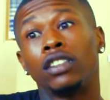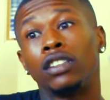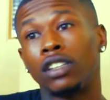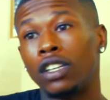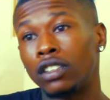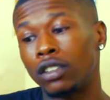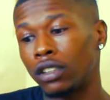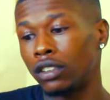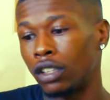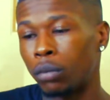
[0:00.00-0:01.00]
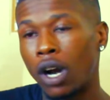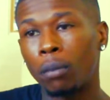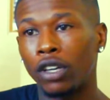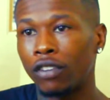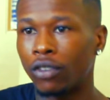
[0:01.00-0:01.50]
She get the
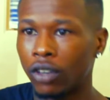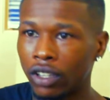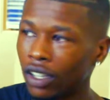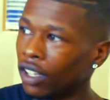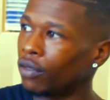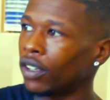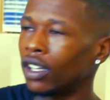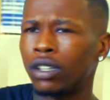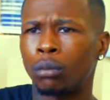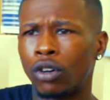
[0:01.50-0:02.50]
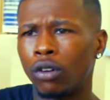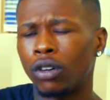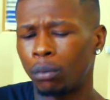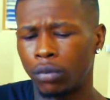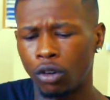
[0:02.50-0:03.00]
property for them, get
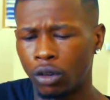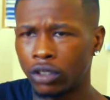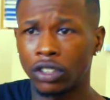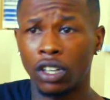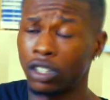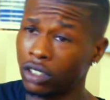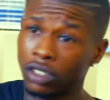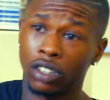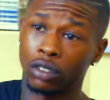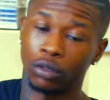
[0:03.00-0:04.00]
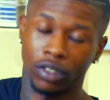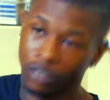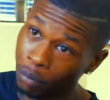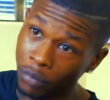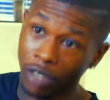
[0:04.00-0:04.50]
the brokers and all. She deals with
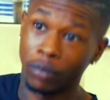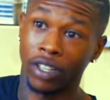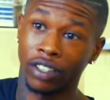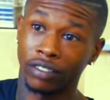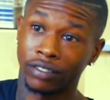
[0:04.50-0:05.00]
big money.